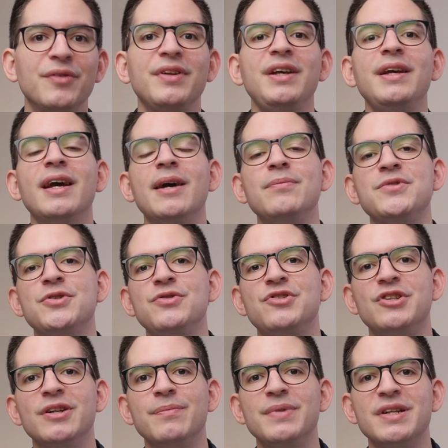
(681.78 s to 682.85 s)
the M2
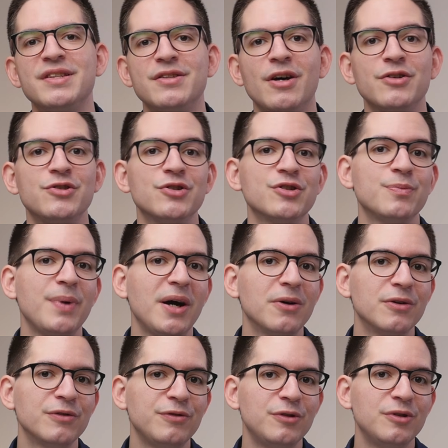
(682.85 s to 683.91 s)
chip is not just
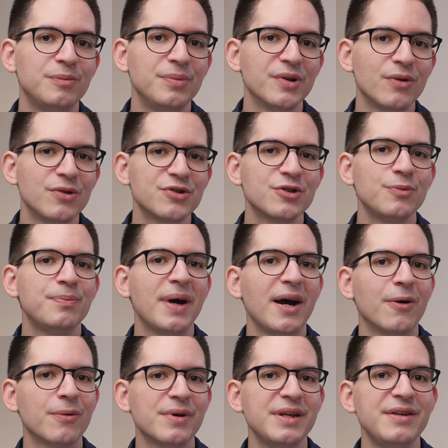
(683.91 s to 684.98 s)
powerful, but also
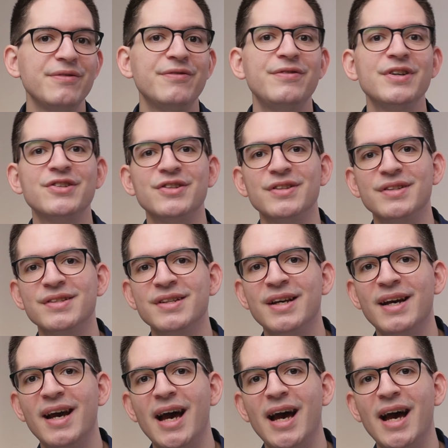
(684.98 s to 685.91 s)
power efficient.